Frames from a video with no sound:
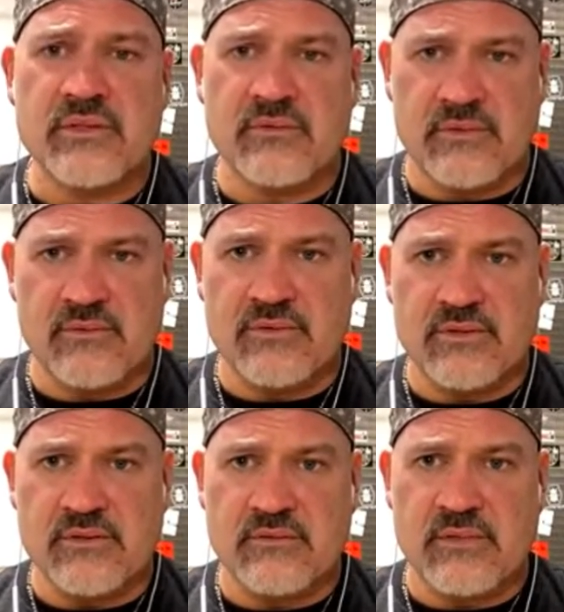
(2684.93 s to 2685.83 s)
It, it was
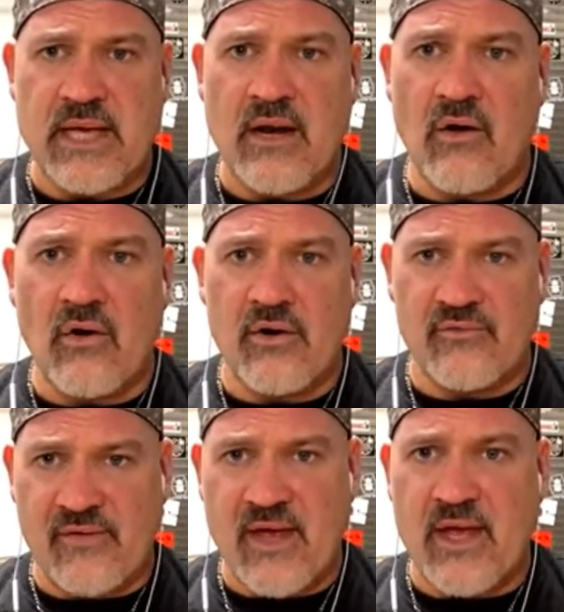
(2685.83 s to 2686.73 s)
uh, kind of hard to
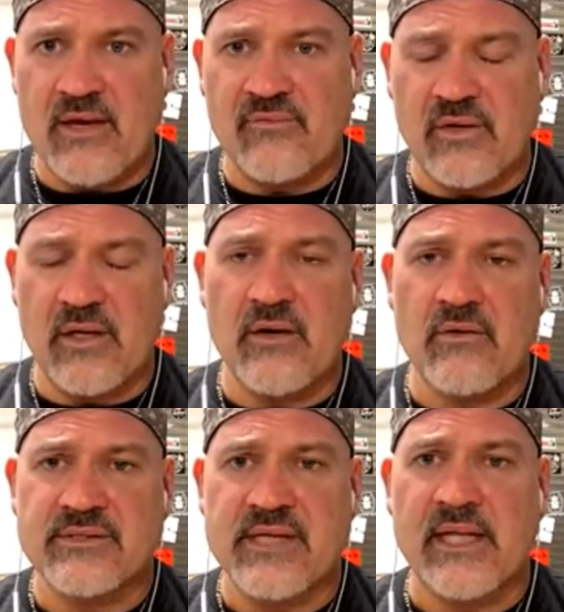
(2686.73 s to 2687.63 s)
find if you didn't
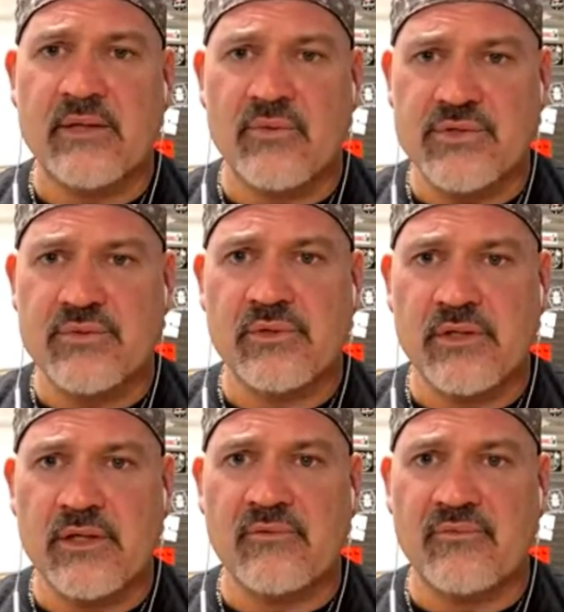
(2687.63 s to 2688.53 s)
know exactly what you were
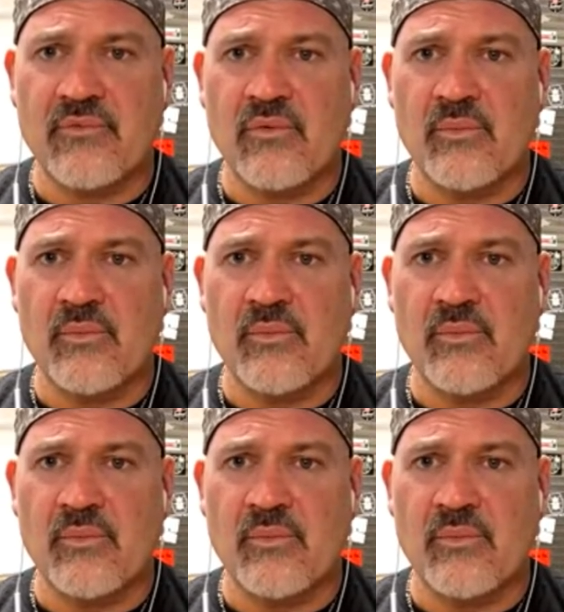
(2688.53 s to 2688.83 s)
looking for.